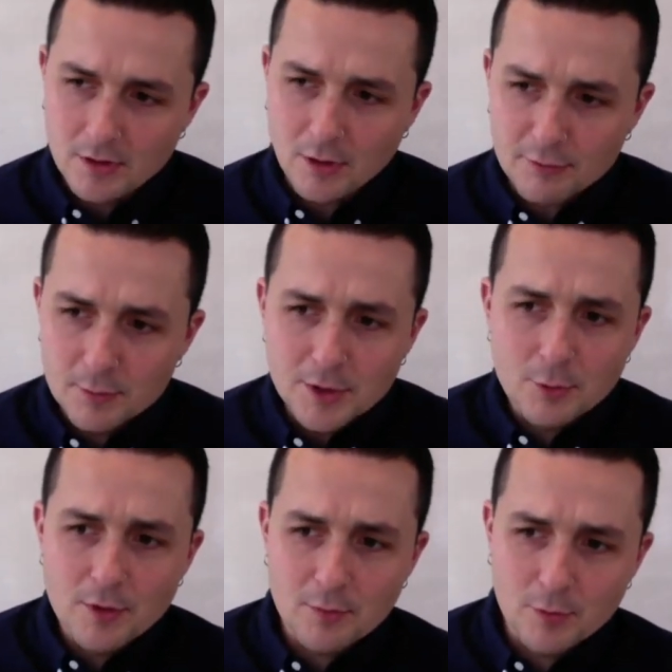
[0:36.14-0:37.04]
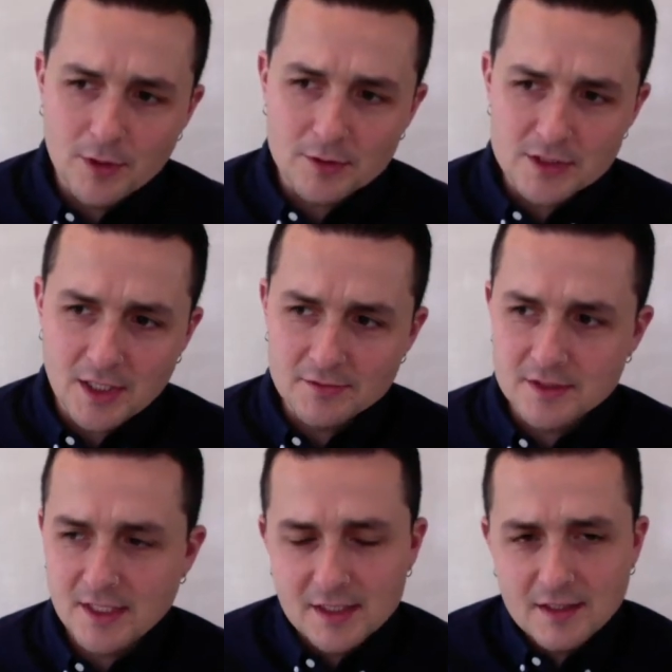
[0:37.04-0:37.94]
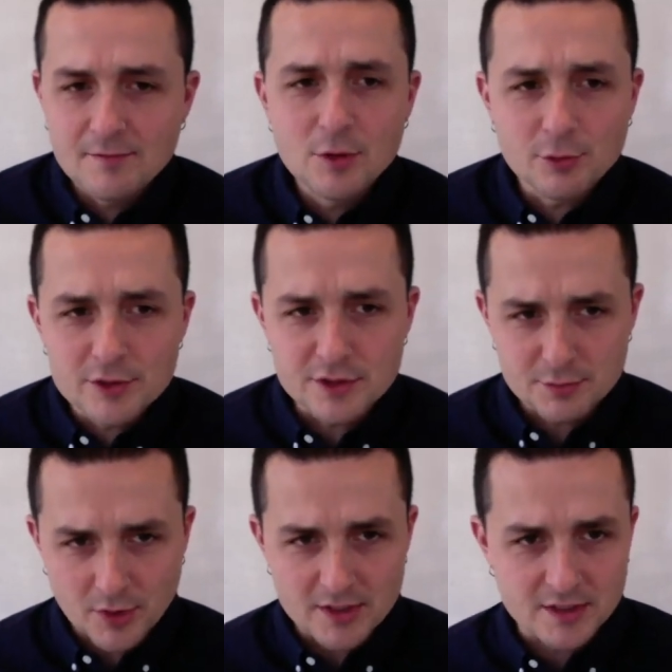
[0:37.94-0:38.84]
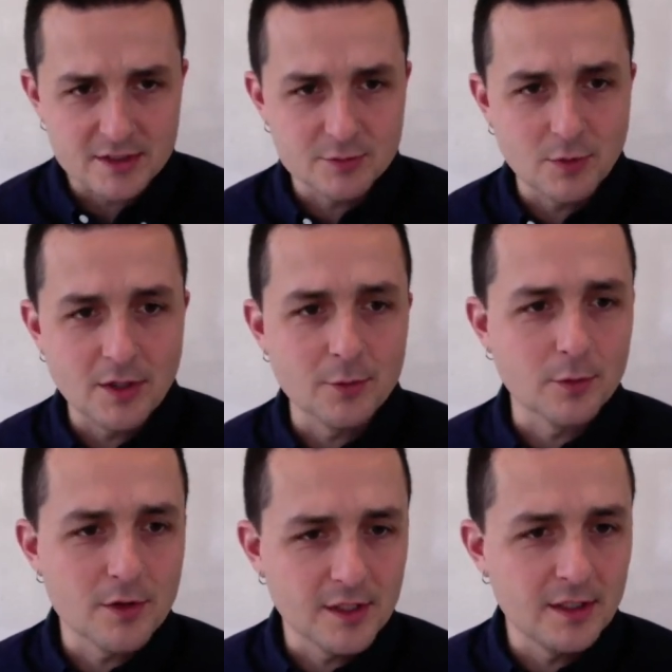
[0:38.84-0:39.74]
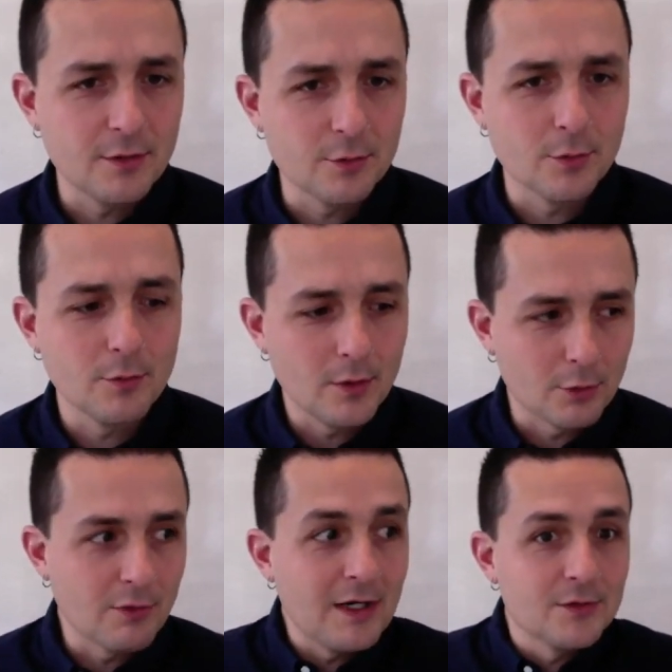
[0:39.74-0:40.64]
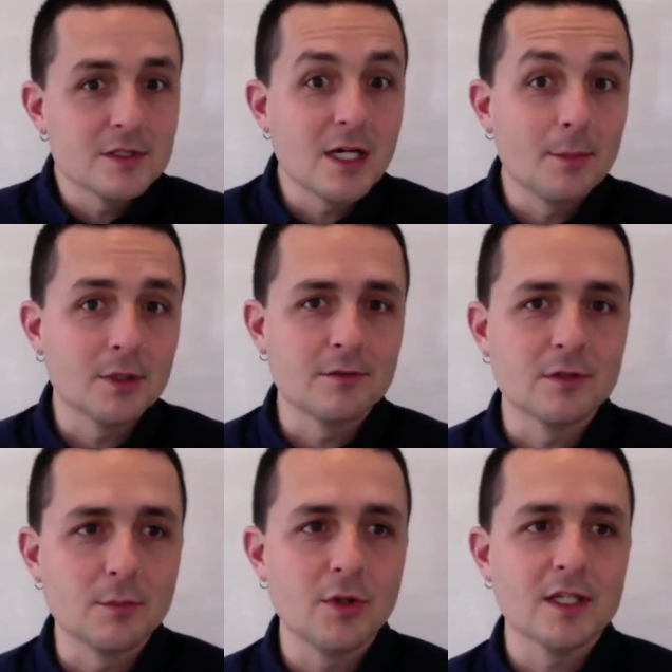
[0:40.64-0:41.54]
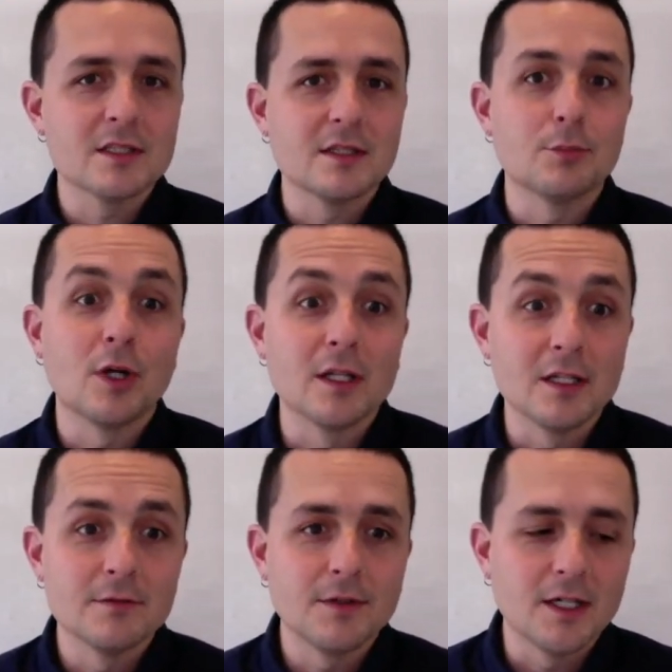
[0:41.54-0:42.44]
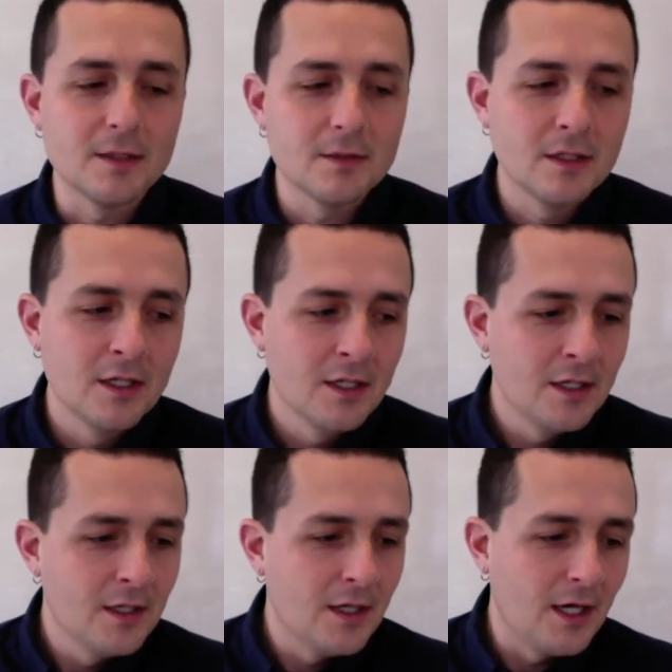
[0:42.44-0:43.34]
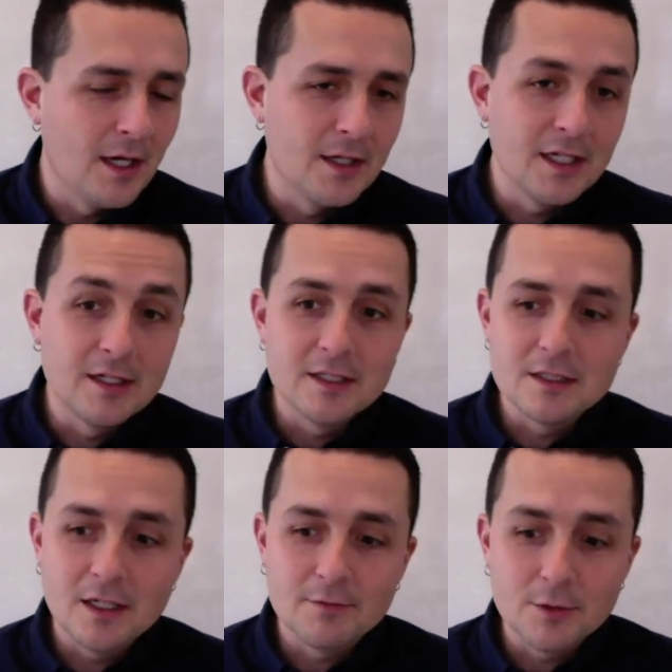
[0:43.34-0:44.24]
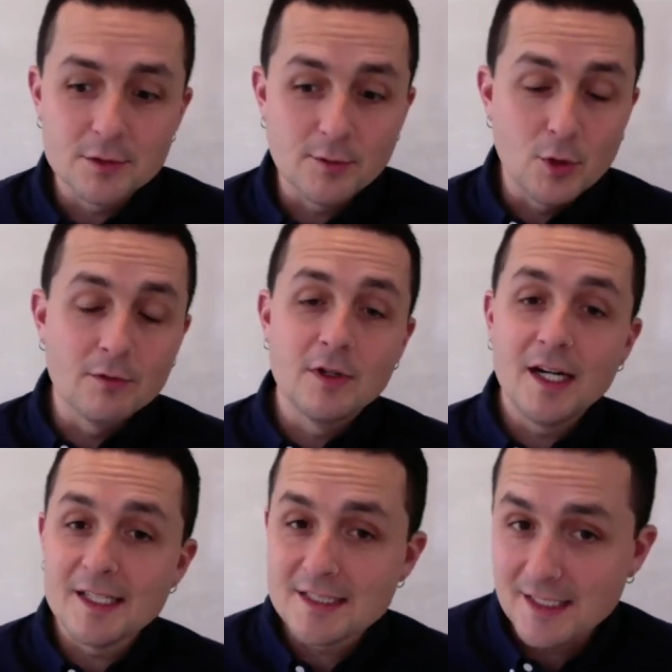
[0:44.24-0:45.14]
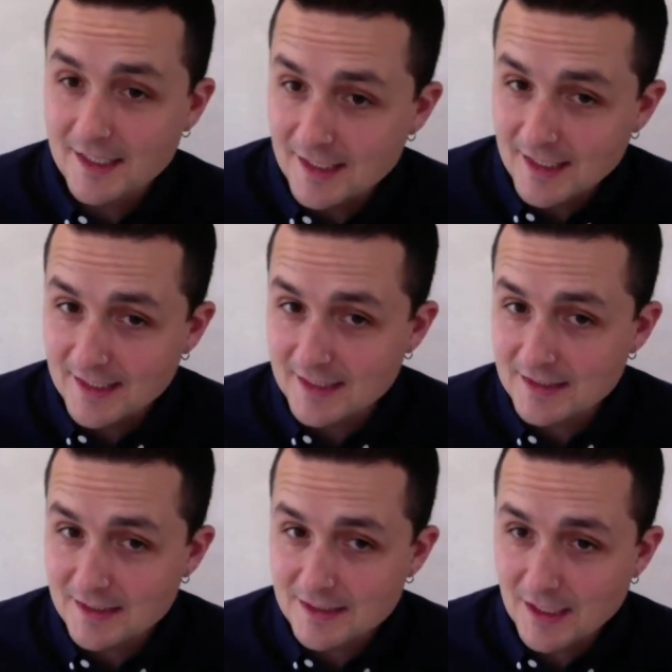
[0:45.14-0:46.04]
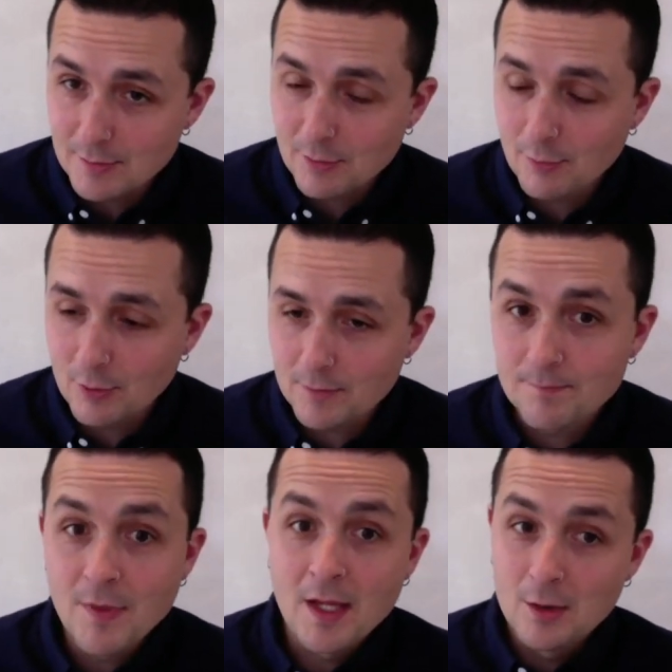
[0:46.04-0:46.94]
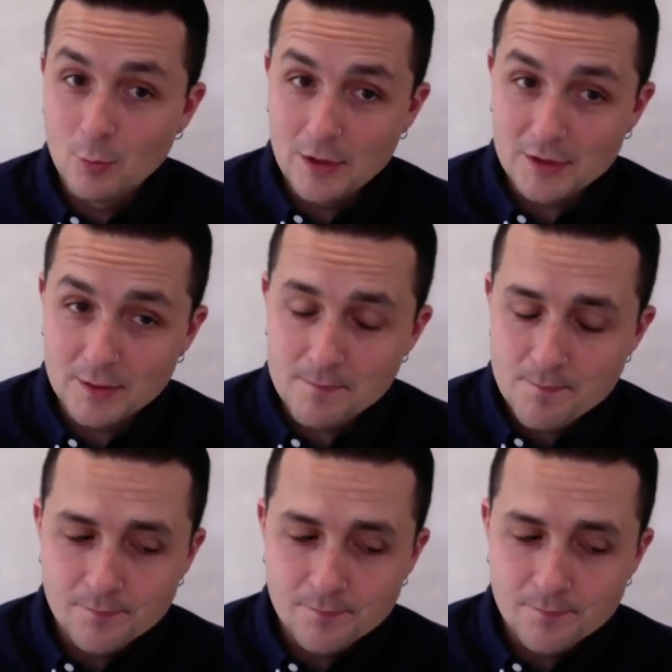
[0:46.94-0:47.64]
familiar with ourselves, and then kind of new research projects as well that we're thinking through around the topic of complexity broadly defined. For those of you who have not attended an SCCI before, welcome.